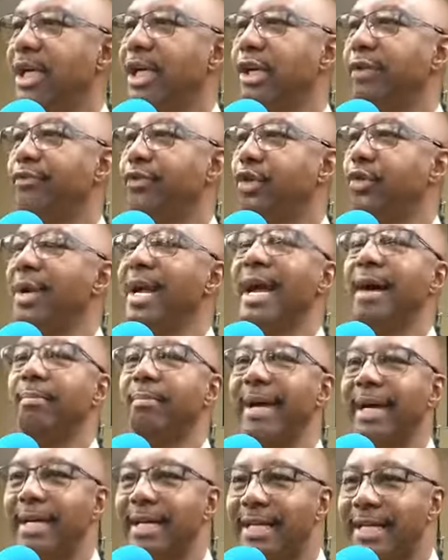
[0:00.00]
if you have
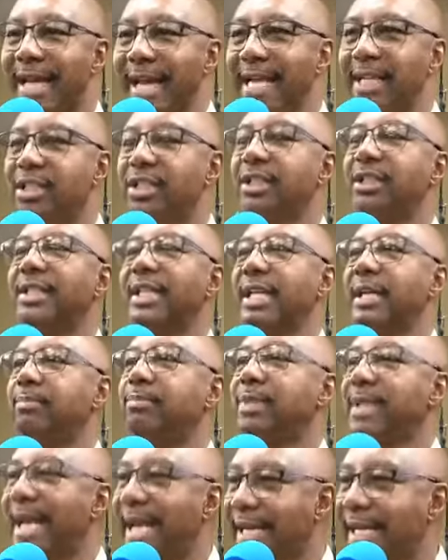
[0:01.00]
medication,
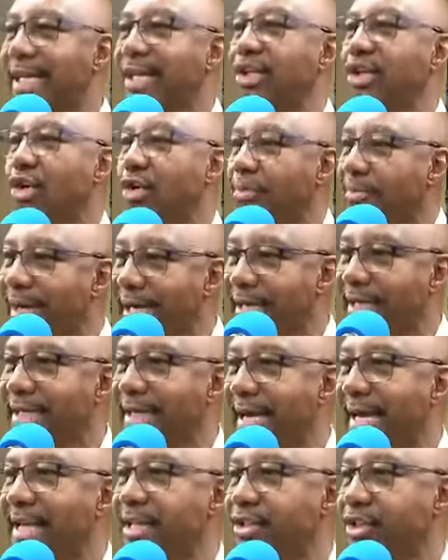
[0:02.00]
keep taking your
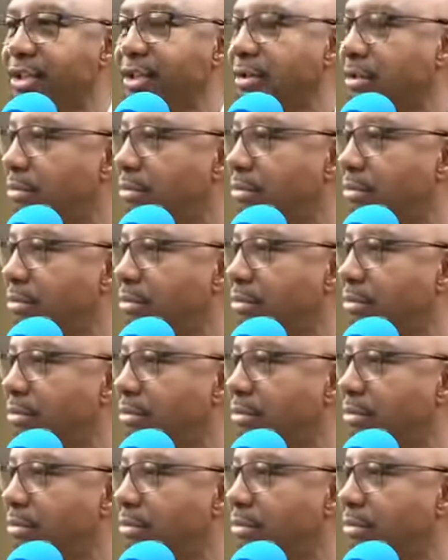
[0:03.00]
medication.